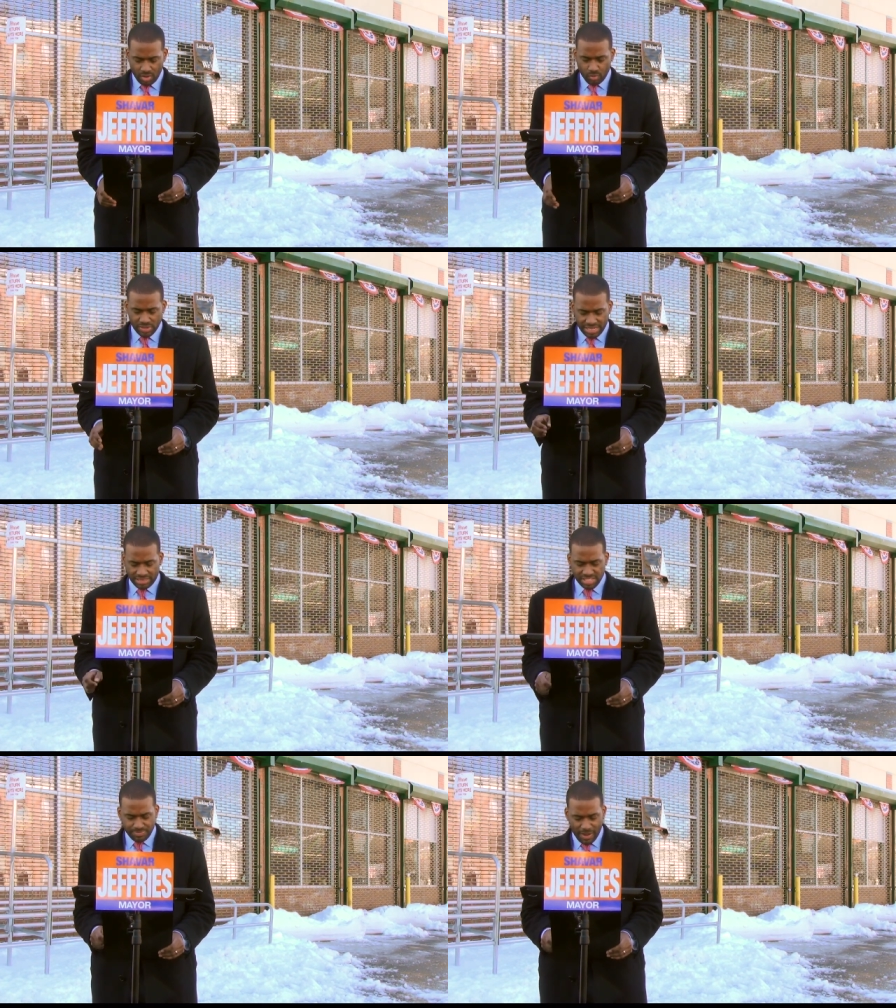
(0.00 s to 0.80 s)
We
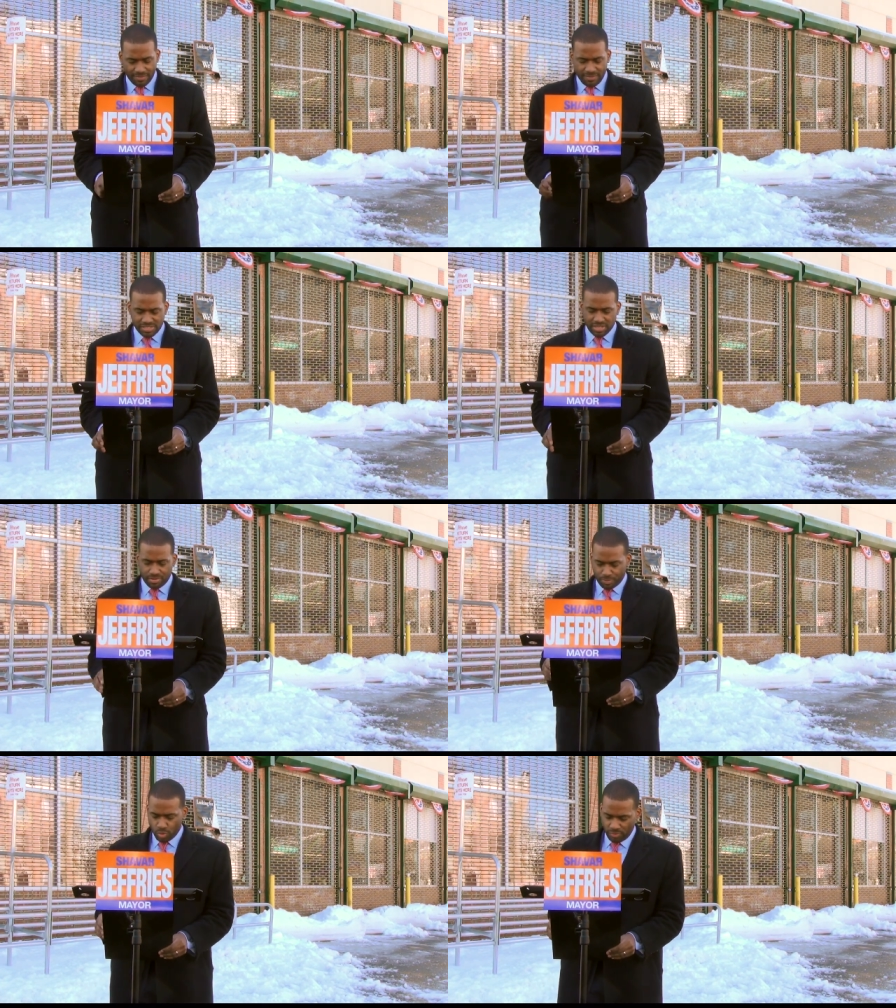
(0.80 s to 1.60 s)
did this by investing
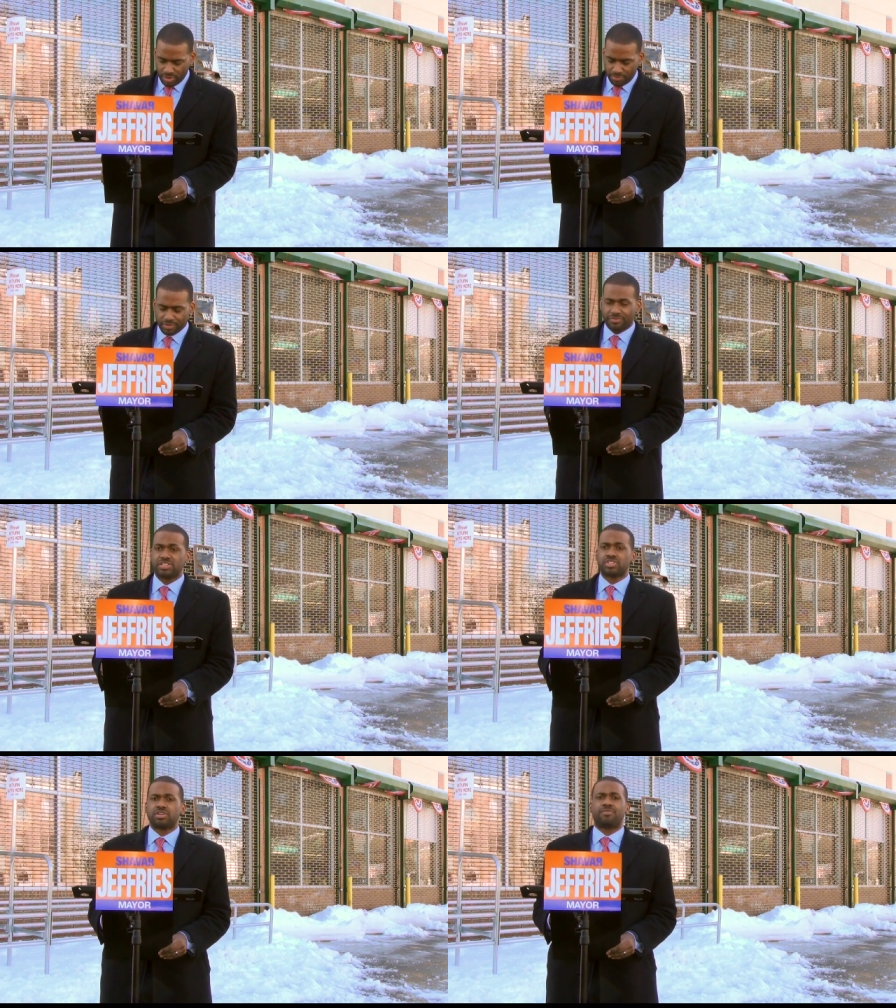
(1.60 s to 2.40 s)
in proven
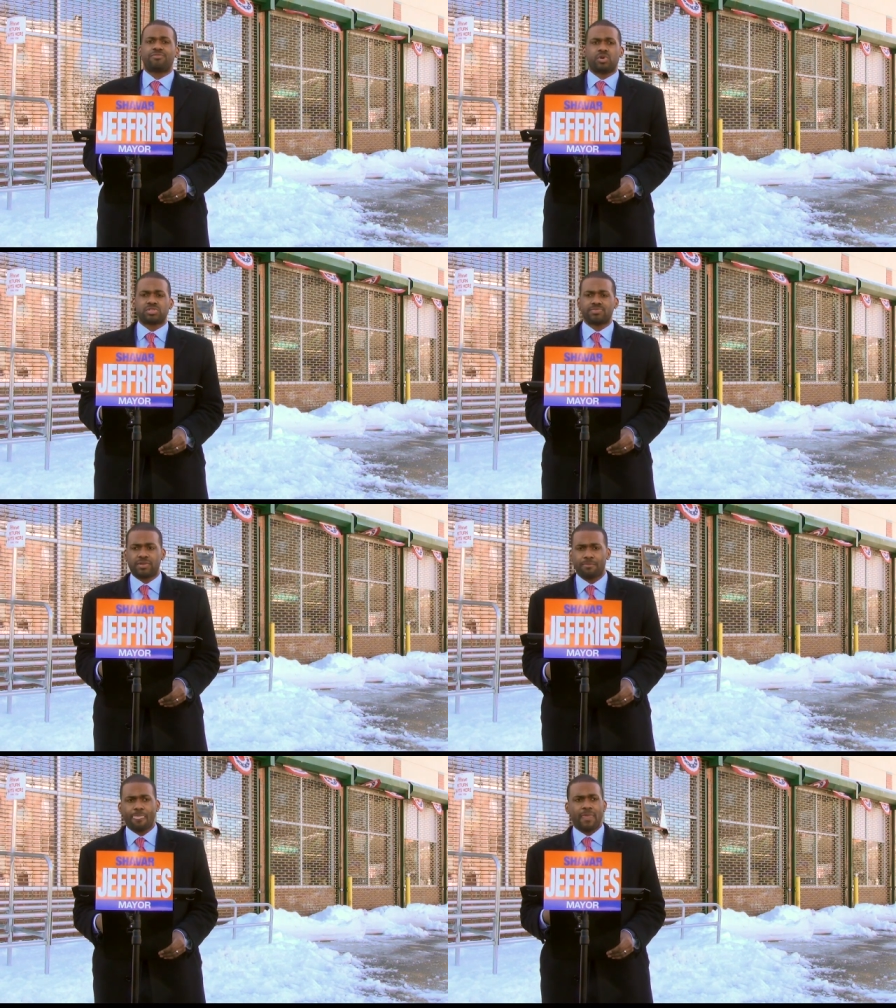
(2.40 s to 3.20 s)
prevention
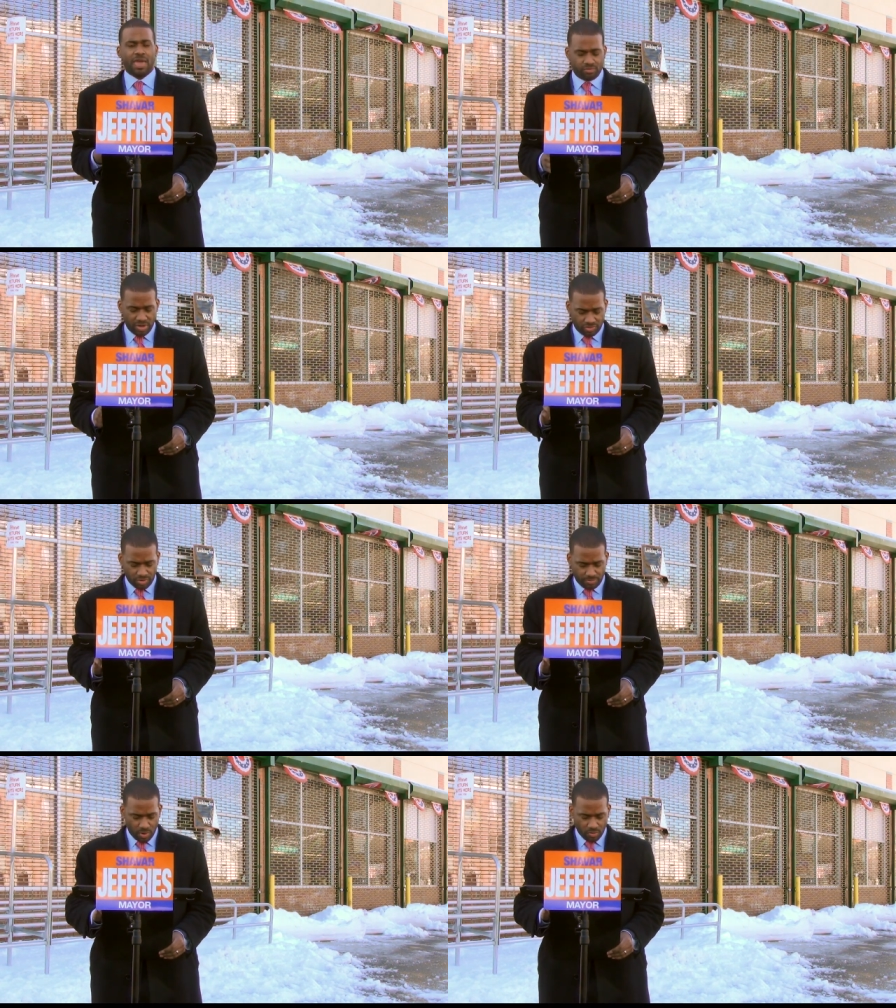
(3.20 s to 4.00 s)
enforcement and
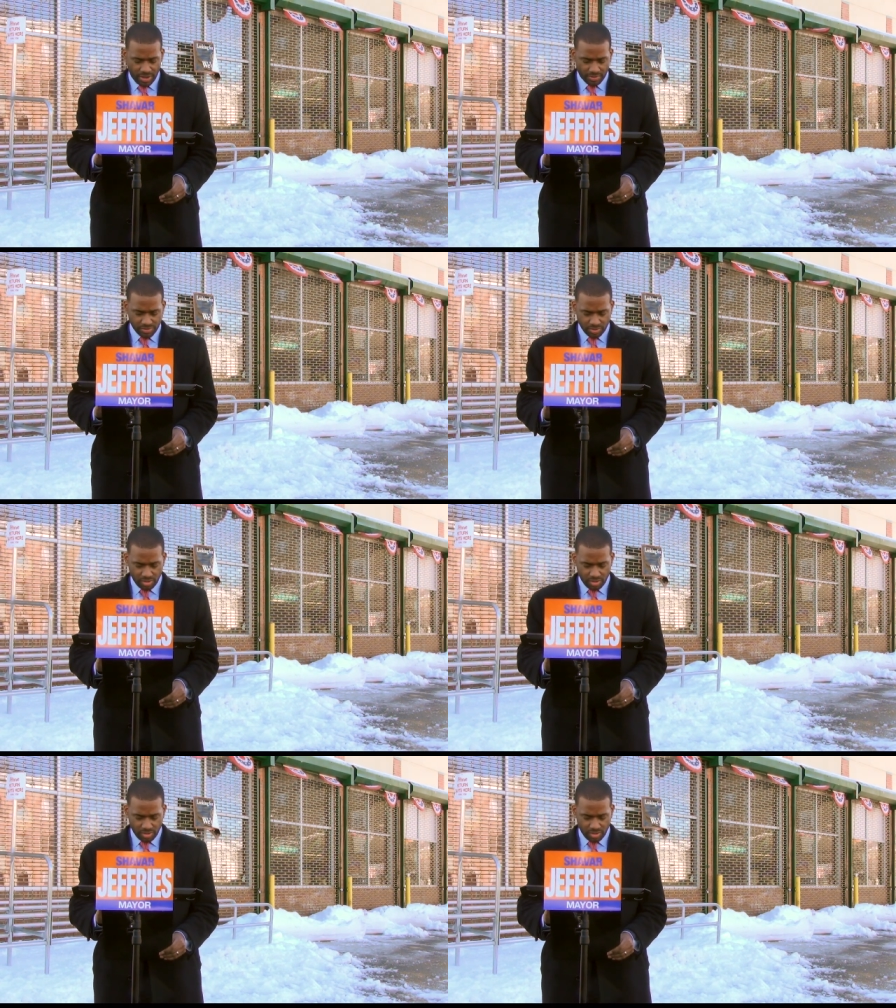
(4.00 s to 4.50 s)
reentry programs.